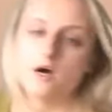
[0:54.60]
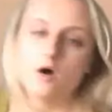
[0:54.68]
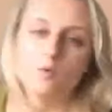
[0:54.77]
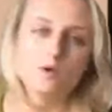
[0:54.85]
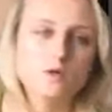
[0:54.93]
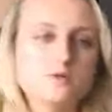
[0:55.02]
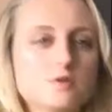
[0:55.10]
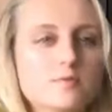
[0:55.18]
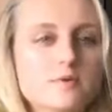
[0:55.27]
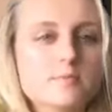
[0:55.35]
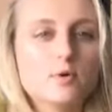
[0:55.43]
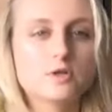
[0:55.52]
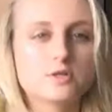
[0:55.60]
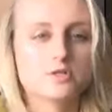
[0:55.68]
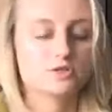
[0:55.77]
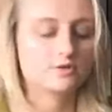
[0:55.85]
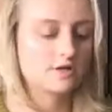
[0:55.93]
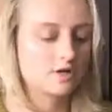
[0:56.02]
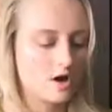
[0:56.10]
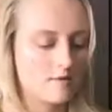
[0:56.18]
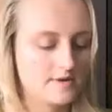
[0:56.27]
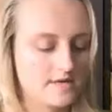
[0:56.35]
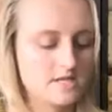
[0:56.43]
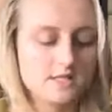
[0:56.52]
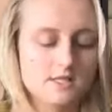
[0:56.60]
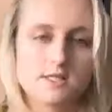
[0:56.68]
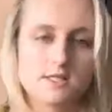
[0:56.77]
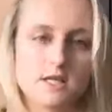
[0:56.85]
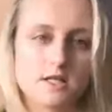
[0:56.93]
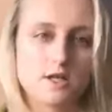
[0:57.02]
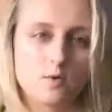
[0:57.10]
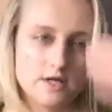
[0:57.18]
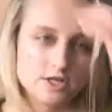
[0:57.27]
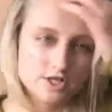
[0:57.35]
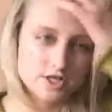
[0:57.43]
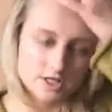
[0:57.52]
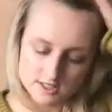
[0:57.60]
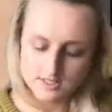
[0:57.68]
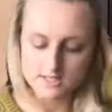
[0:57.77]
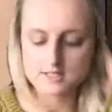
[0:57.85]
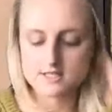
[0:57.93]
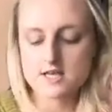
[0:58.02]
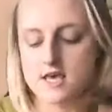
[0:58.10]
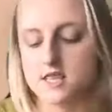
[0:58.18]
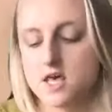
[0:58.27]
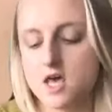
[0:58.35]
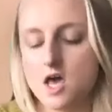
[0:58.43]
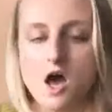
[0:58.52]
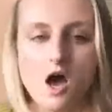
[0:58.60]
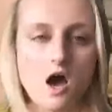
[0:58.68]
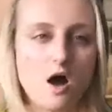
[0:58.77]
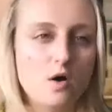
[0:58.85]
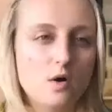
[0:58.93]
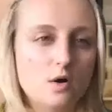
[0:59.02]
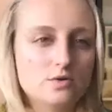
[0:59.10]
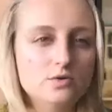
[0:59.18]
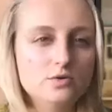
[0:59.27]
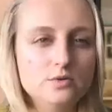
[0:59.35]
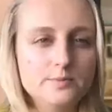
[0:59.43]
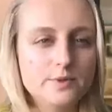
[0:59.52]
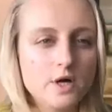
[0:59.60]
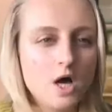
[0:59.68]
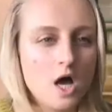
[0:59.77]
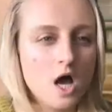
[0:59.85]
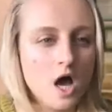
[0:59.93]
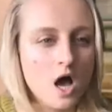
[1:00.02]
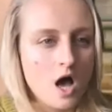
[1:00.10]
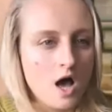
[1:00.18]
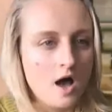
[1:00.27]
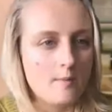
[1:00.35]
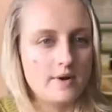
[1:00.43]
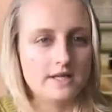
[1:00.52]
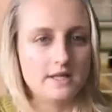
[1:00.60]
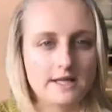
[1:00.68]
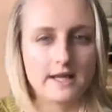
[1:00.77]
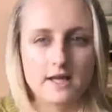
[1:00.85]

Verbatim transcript: we'll also be monitoring comments and questions inside our group but yeah